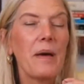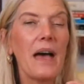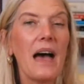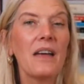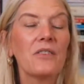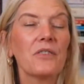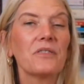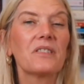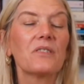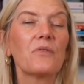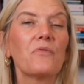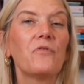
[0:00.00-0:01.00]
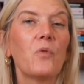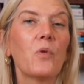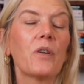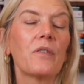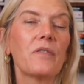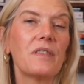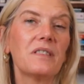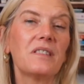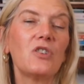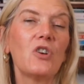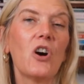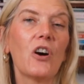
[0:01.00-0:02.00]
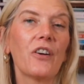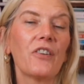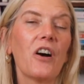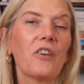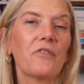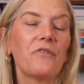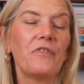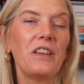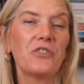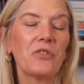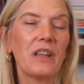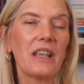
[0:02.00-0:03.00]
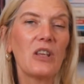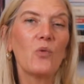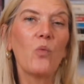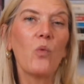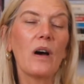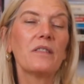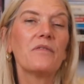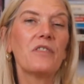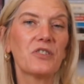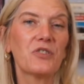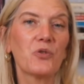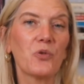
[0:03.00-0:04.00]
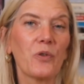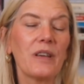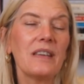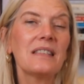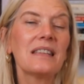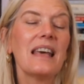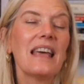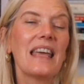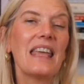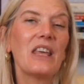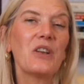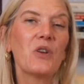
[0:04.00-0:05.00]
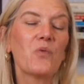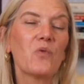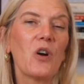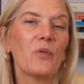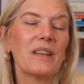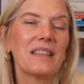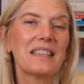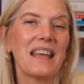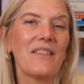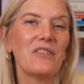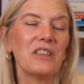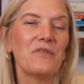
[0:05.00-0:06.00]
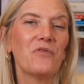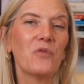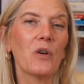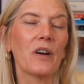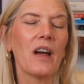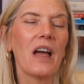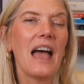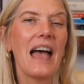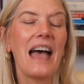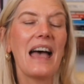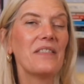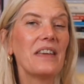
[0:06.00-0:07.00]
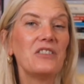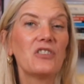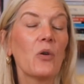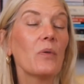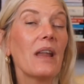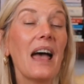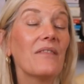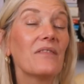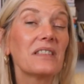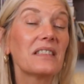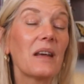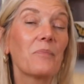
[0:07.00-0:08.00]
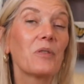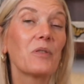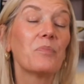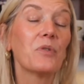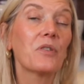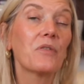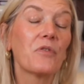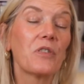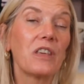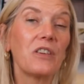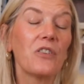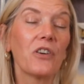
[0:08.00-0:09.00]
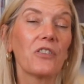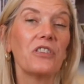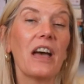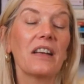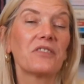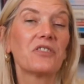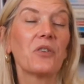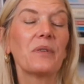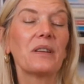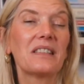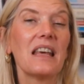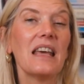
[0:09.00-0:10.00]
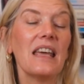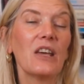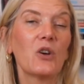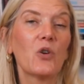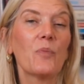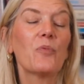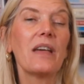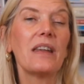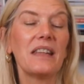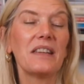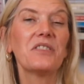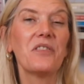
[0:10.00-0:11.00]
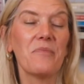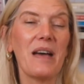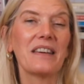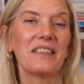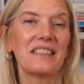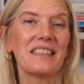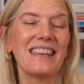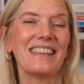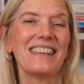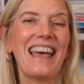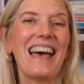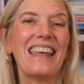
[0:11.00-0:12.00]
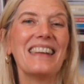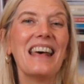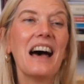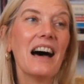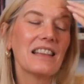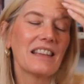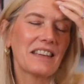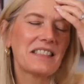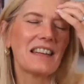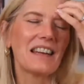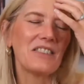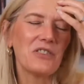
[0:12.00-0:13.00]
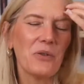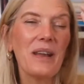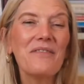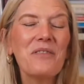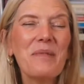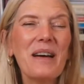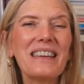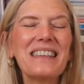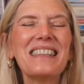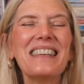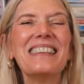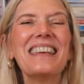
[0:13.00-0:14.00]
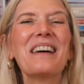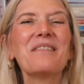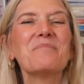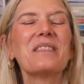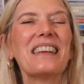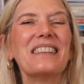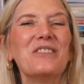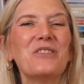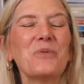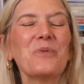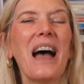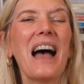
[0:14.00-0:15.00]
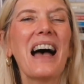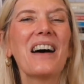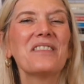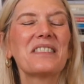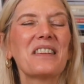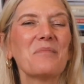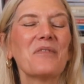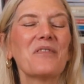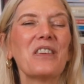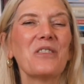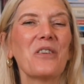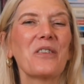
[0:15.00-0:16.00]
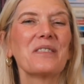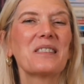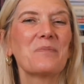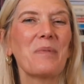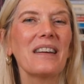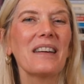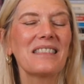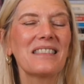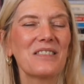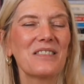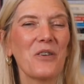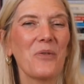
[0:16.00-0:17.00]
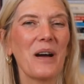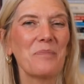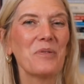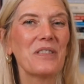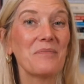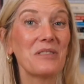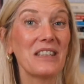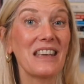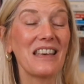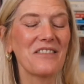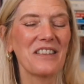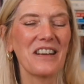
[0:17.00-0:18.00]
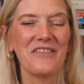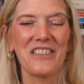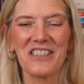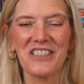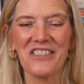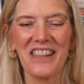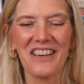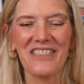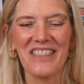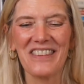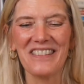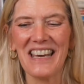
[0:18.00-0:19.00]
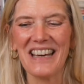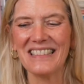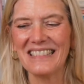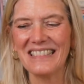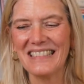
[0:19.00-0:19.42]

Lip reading: patterns for this yarn are featured in one of the stories in Rowan 74, and they don't have a separate book for the yarn yet. So it's incorporated into the magazine. And like I said, I don't have the magazine yet, but I do have some of the yarn specs. So I put them together and I want to share that with you now.